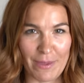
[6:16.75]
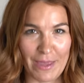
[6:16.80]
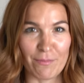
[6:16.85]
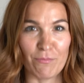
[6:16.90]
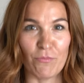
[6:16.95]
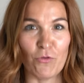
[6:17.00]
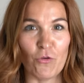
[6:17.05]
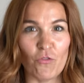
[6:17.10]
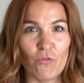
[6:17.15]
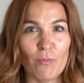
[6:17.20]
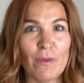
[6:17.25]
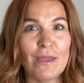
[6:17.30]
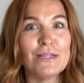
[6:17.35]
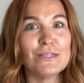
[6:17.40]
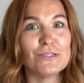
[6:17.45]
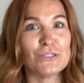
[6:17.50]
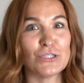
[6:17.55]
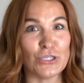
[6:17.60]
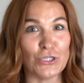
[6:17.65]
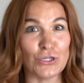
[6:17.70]
and
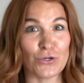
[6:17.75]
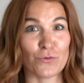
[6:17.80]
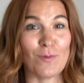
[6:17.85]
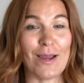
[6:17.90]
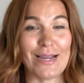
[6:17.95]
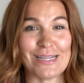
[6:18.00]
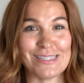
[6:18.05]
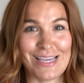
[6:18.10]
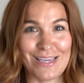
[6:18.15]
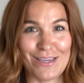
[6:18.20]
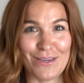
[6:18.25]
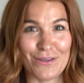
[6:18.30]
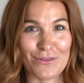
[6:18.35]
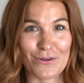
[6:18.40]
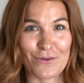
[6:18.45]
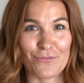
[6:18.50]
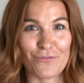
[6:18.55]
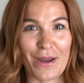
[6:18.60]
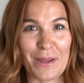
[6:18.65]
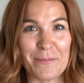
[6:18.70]
movement to your
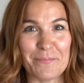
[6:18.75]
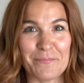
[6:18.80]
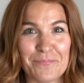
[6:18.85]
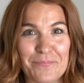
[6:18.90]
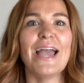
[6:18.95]
rectangular frame.